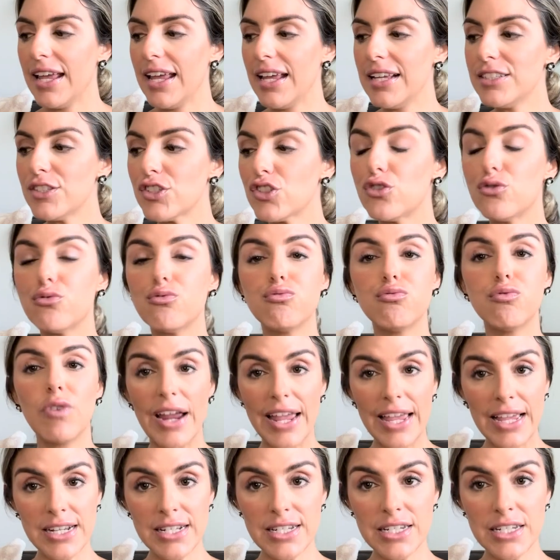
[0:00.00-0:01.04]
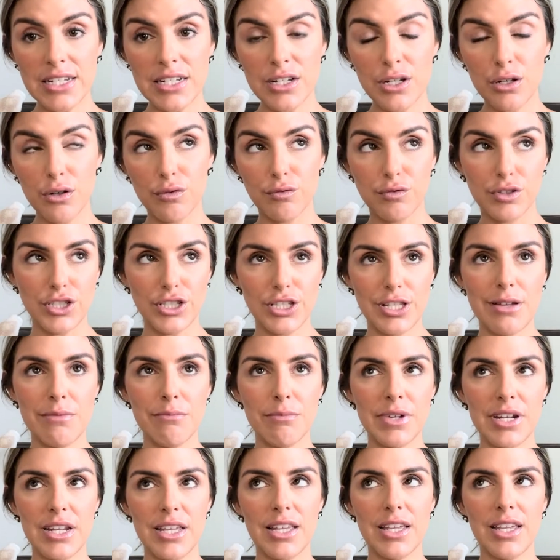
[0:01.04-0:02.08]
It's great for
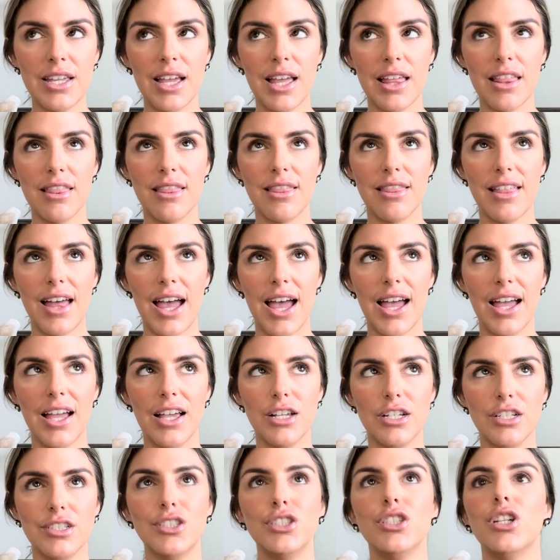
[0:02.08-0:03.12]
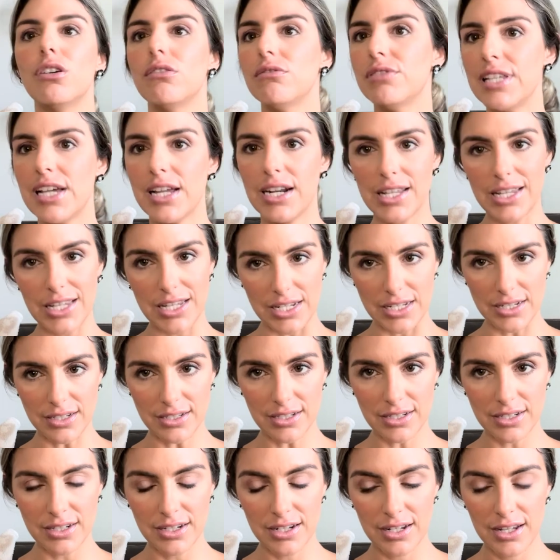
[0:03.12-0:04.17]
somebody that knows how to
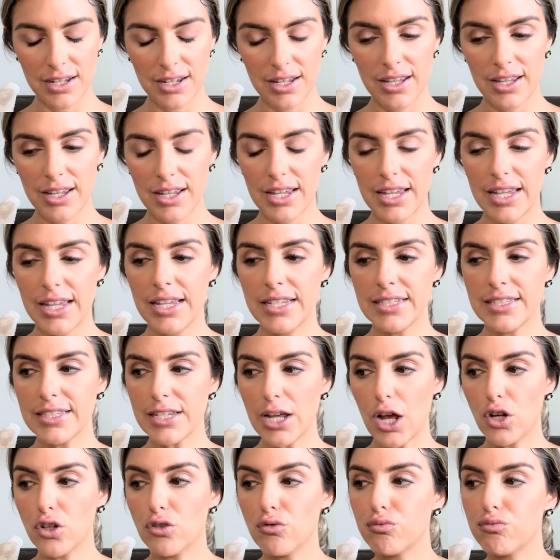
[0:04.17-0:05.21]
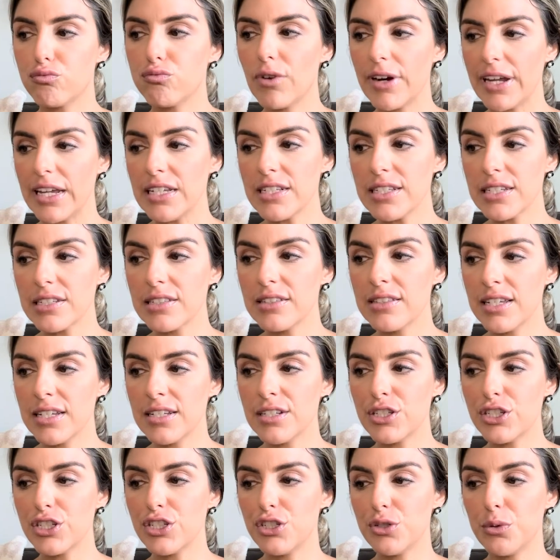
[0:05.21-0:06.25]
eat. It's a great thing
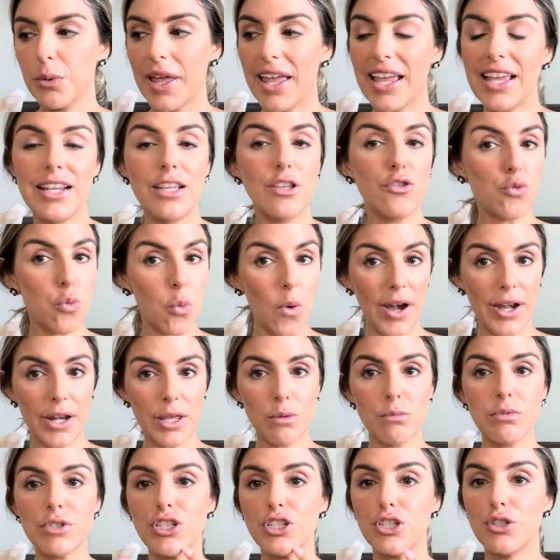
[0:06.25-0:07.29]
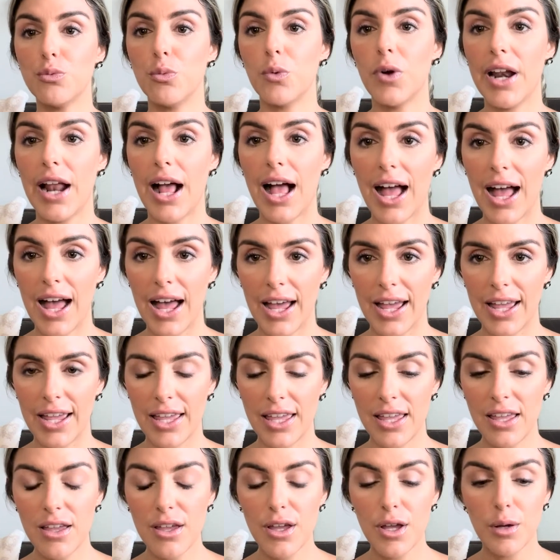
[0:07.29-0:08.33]
to do 80-20, which is what
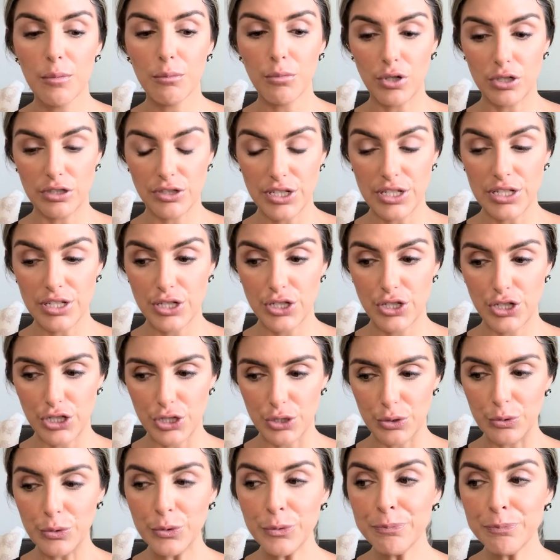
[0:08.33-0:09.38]
I personally do.